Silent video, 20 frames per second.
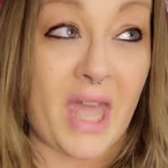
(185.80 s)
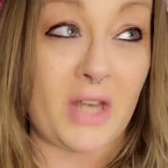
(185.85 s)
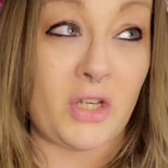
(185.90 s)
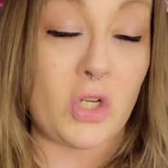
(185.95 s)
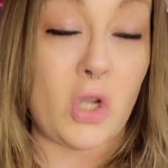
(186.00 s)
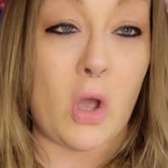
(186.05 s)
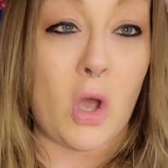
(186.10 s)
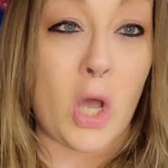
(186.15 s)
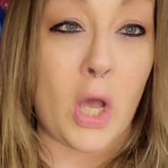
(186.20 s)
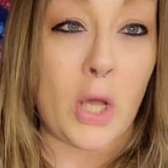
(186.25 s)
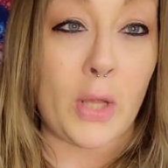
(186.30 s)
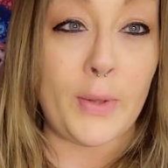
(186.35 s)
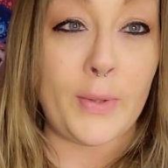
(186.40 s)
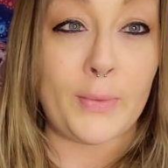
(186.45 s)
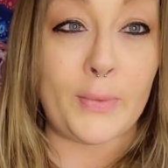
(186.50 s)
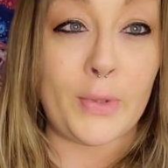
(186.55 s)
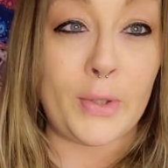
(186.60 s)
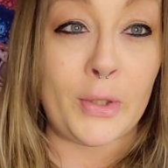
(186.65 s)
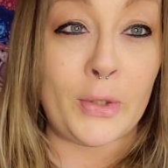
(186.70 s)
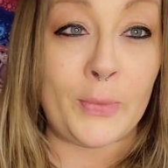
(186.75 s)

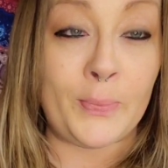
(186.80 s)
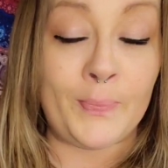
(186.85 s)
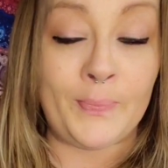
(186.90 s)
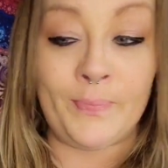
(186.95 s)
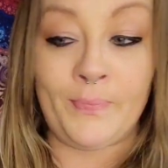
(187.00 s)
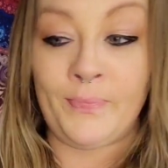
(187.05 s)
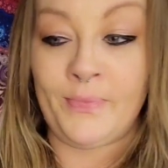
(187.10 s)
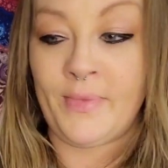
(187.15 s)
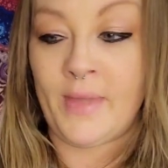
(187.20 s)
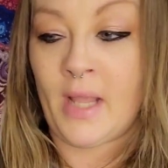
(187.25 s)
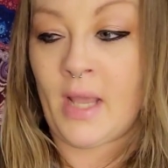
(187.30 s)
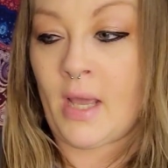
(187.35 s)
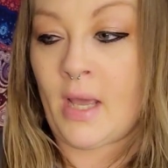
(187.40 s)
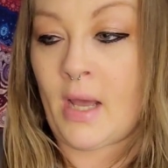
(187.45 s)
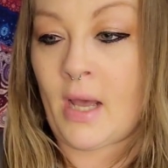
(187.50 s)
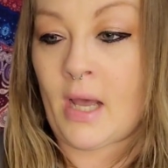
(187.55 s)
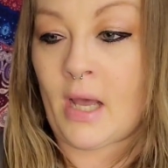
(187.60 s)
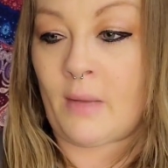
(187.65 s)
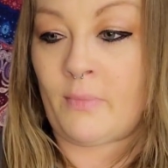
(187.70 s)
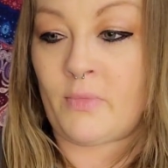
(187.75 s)
catch-all room.
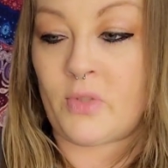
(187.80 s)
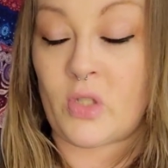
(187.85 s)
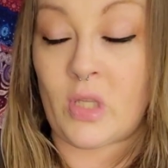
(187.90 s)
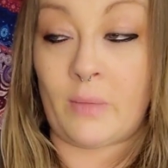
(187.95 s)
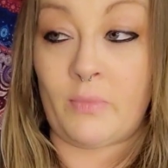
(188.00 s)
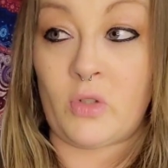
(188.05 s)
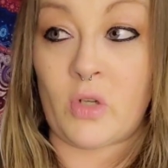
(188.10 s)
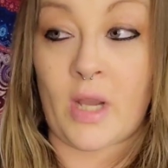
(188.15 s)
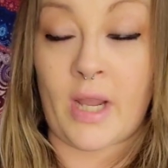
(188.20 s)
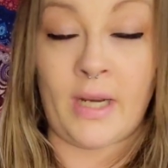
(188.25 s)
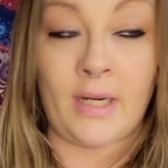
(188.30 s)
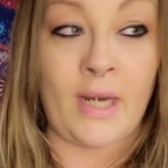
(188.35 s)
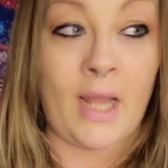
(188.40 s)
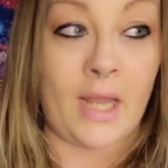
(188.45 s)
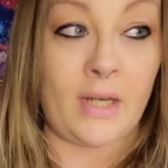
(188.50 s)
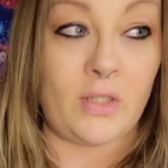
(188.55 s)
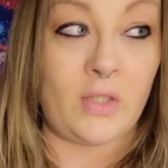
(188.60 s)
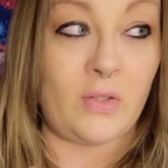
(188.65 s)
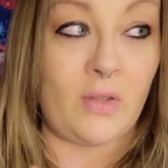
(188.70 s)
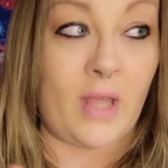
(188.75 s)
So I'm trying
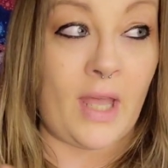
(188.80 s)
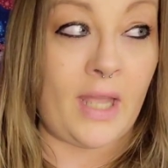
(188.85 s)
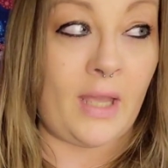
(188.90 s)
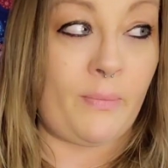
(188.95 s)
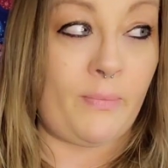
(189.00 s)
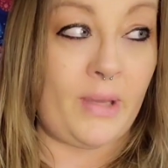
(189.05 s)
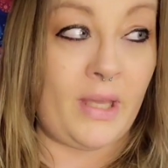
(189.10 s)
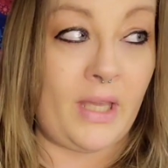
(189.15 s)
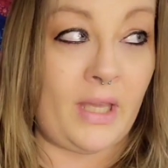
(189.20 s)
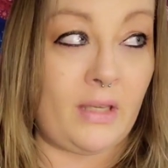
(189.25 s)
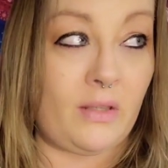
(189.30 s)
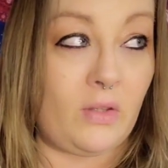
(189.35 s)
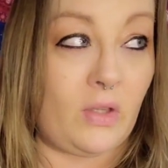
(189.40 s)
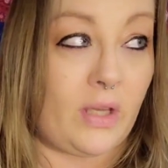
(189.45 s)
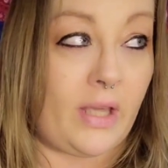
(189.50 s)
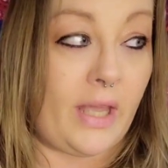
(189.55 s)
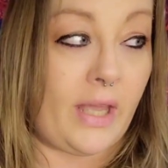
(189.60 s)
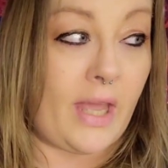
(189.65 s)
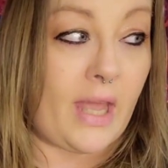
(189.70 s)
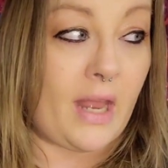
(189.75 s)
not to, like, be
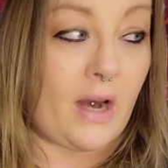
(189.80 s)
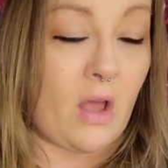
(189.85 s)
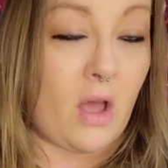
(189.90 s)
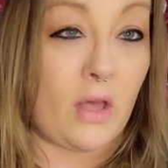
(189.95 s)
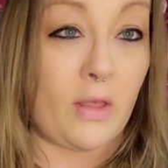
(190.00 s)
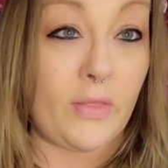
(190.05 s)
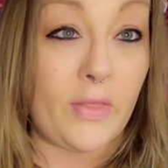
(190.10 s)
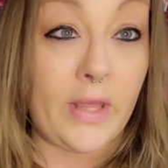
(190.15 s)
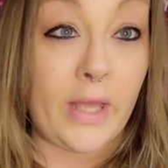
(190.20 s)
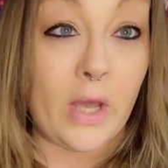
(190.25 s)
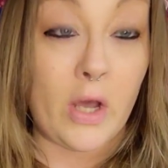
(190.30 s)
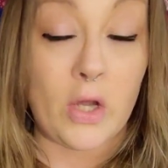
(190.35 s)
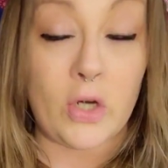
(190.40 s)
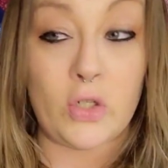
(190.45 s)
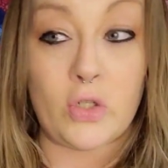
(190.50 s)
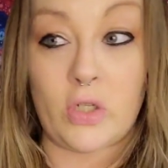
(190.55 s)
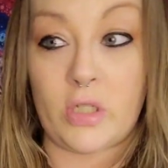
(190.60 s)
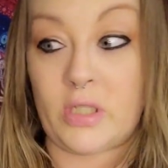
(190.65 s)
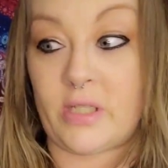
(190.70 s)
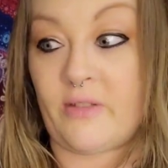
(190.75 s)
looking at all the
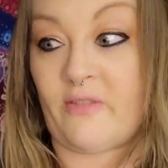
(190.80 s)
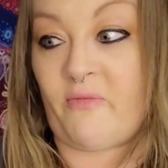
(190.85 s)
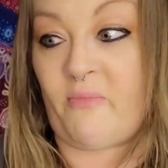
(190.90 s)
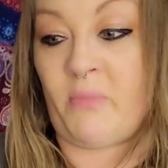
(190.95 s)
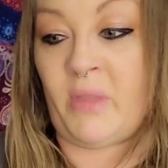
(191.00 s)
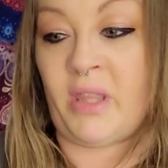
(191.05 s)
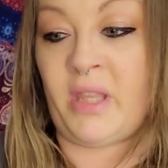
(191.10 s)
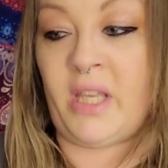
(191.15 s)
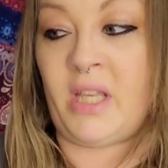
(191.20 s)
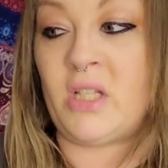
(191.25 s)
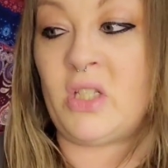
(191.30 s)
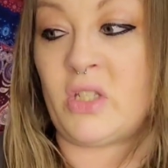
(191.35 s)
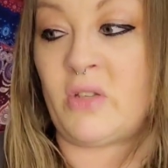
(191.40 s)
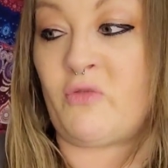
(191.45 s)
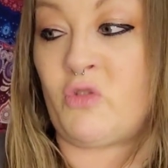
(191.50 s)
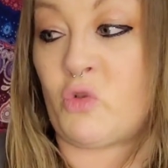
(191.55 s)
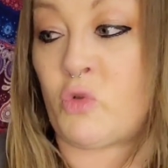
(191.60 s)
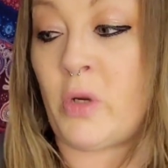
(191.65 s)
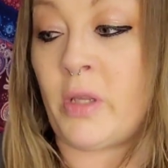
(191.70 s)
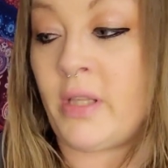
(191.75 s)
hundreds of millions
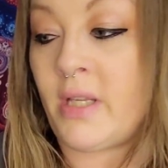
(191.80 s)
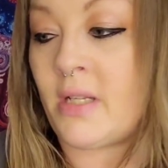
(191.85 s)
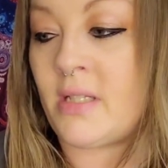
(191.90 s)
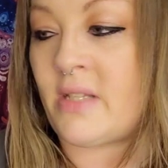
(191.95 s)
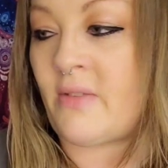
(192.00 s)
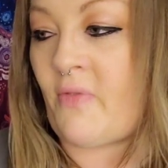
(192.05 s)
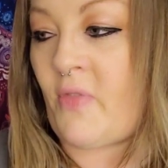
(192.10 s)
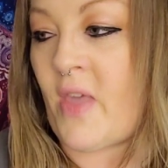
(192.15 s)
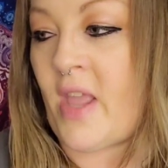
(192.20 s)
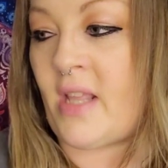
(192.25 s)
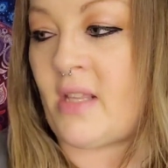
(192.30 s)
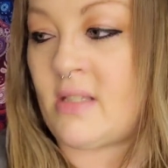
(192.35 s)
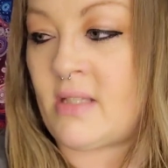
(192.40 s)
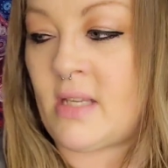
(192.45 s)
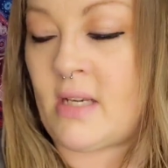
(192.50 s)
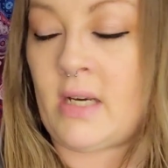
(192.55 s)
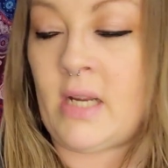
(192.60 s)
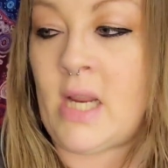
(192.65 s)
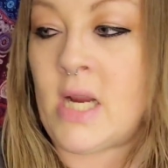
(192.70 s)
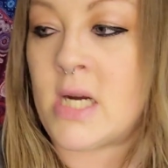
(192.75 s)
of trillions of
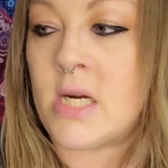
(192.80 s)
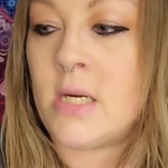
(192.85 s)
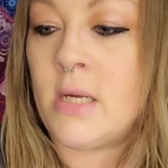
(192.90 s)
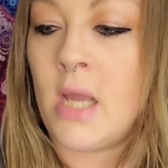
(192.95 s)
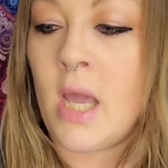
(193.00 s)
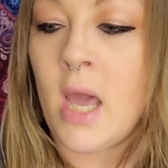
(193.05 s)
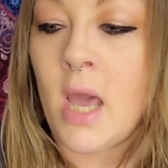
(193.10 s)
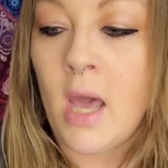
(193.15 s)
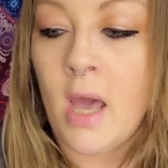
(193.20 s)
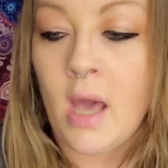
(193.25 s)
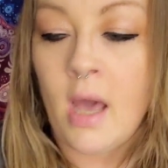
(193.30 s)
things in here.